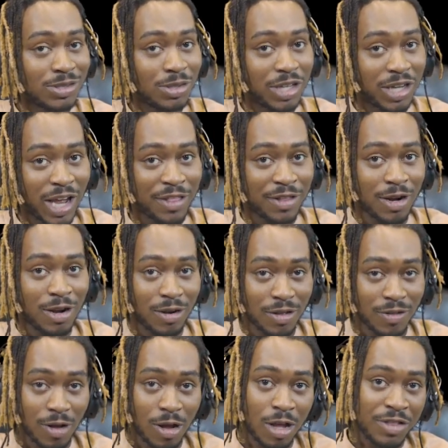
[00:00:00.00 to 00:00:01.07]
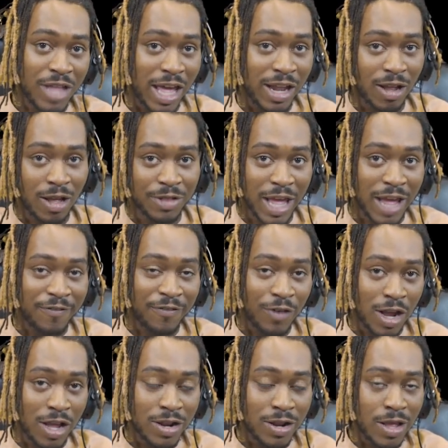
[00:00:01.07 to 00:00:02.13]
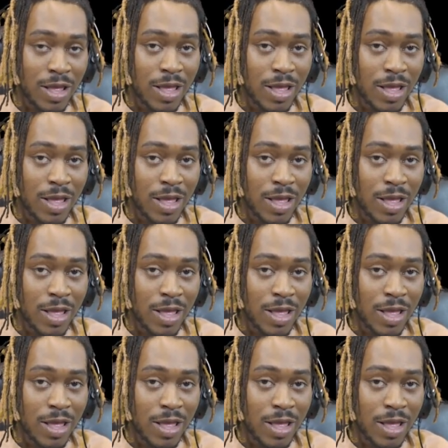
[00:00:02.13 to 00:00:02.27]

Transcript: two together on that on that front.